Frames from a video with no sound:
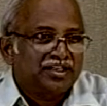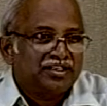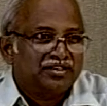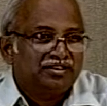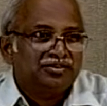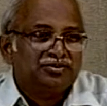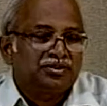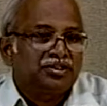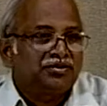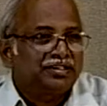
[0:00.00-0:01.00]
categories so
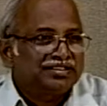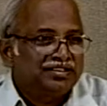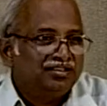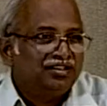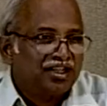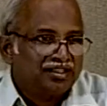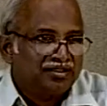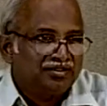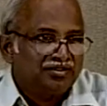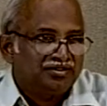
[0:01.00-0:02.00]
that you can see the
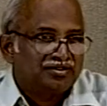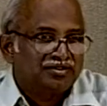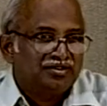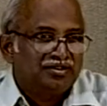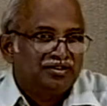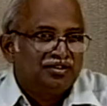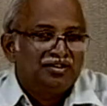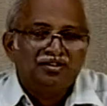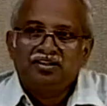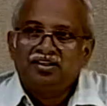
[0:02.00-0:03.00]
categories
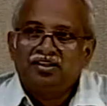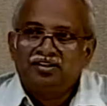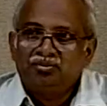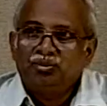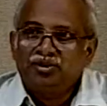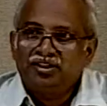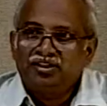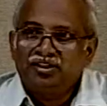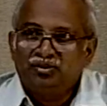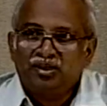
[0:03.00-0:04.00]
in a little more
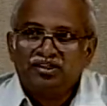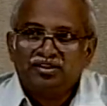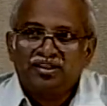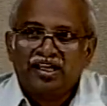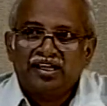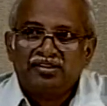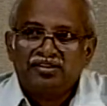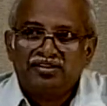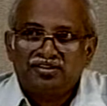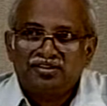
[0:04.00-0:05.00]
detail. What are the
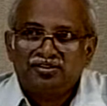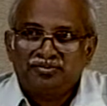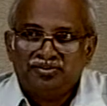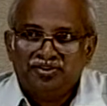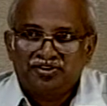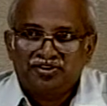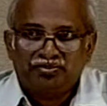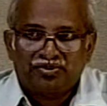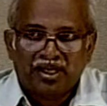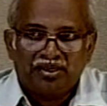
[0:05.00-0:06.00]
characteristics of each ship
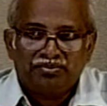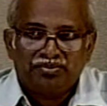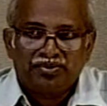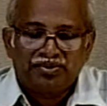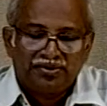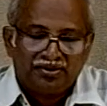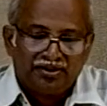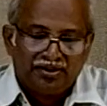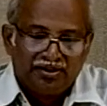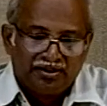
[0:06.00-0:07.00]
type?
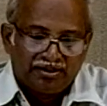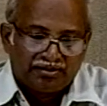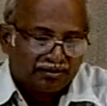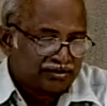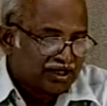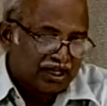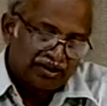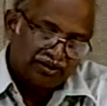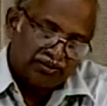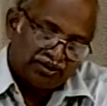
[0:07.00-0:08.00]
So
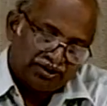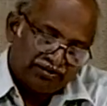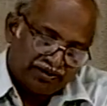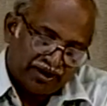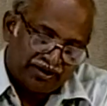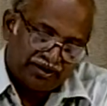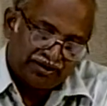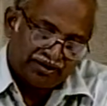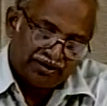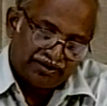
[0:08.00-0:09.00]
starting with, if I
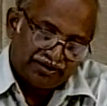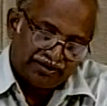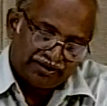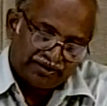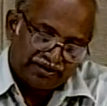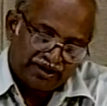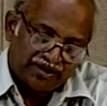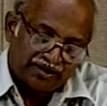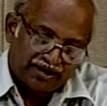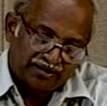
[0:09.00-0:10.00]
say
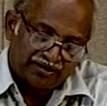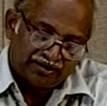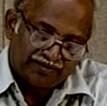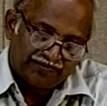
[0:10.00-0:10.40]
that the